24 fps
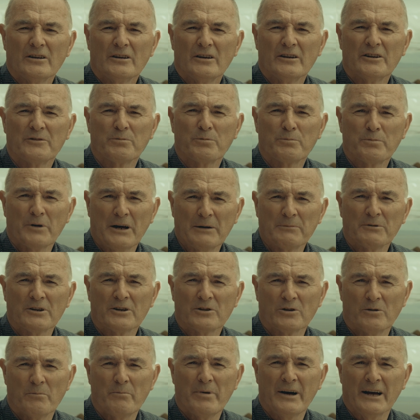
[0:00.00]
it would probably
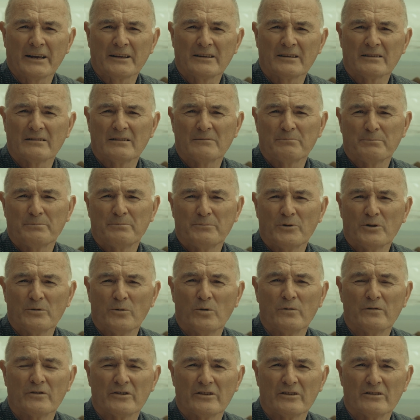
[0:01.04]
come back
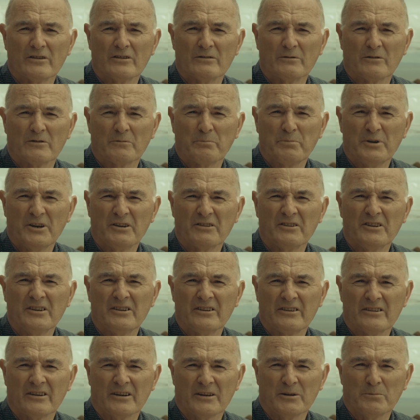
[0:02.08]
over a period
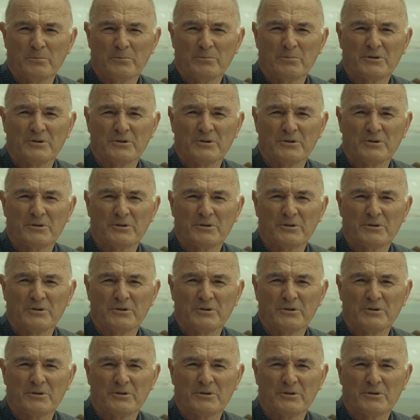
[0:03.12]
of time.